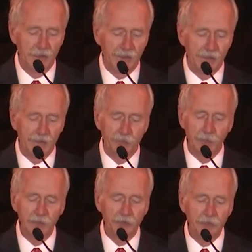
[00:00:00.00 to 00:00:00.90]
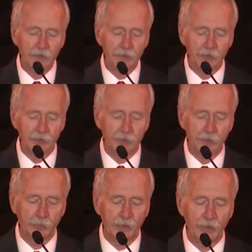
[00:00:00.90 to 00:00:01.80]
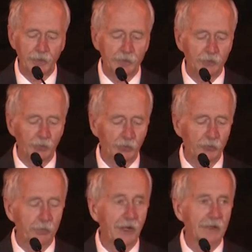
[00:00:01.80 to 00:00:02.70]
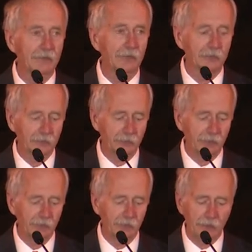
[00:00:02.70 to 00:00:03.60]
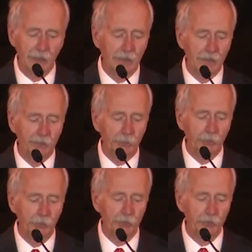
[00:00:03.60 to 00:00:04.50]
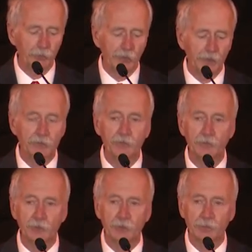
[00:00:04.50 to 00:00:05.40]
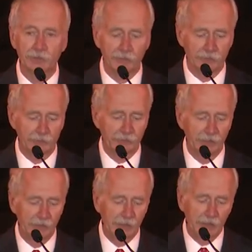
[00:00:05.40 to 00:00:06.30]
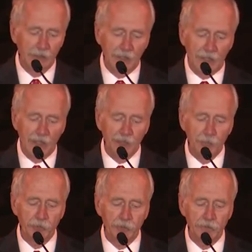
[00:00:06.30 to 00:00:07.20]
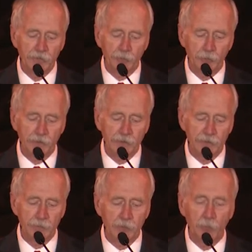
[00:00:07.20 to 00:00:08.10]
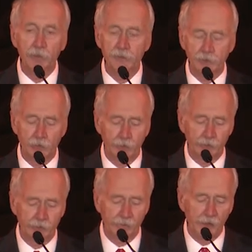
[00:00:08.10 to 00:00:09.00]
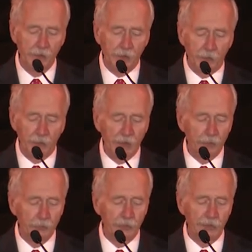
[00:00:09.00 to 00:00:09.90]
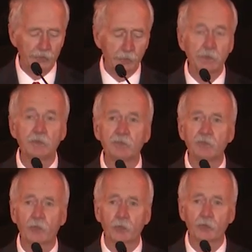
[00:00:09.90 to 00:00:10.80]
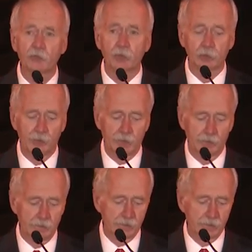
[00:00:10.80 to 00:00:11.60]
It is much easier to adhere to old practices and not explore new ways of doing business. I believe that we need to be willing to learn rather than to be forced to learn.